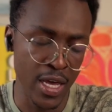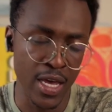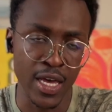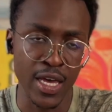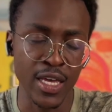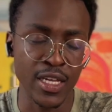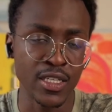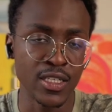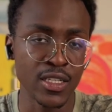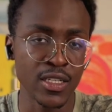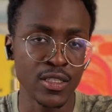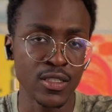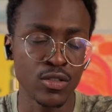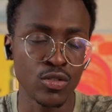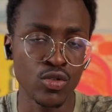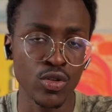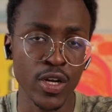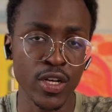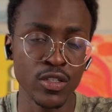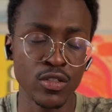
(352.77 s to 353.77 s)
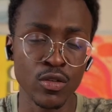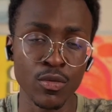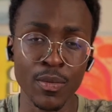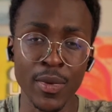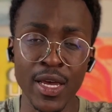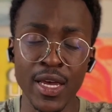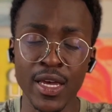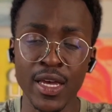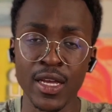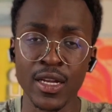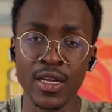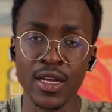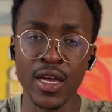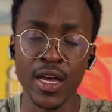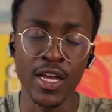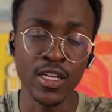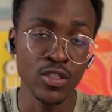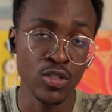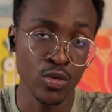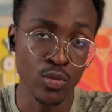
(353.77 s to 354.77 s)
it just tries to make it
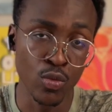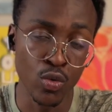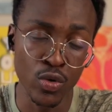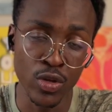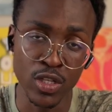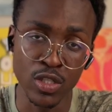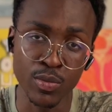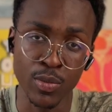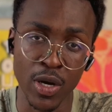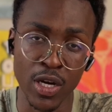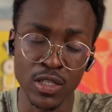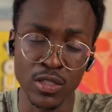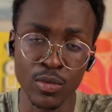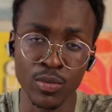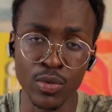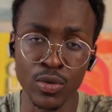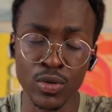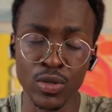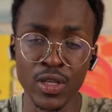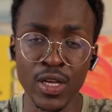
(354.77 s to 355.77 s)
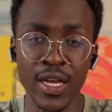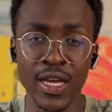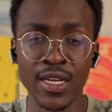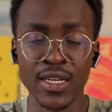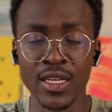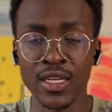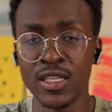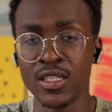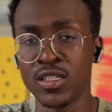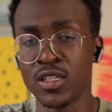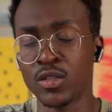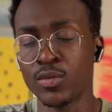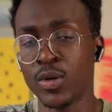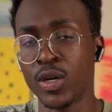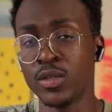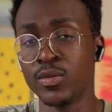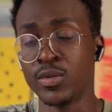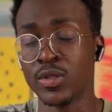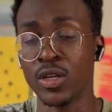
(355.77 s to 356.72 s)
as smooth as possible and easy as possible.